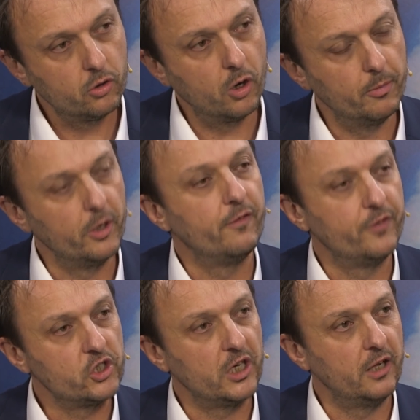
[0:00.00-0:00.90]
common
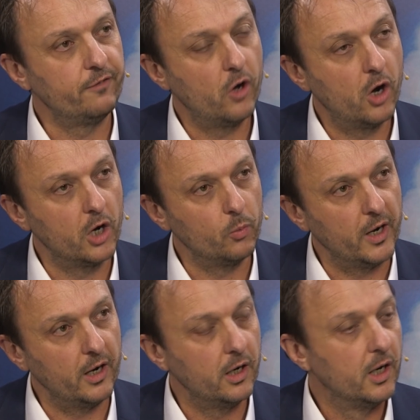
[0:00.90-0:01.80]
off-the-shelf
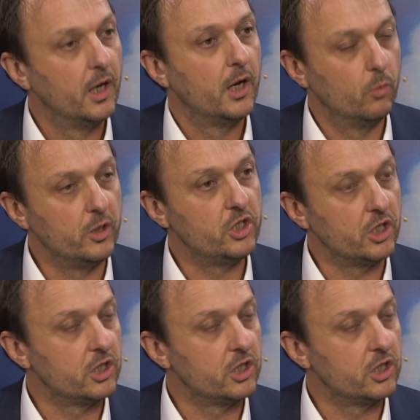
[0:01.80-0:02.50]
hardware, which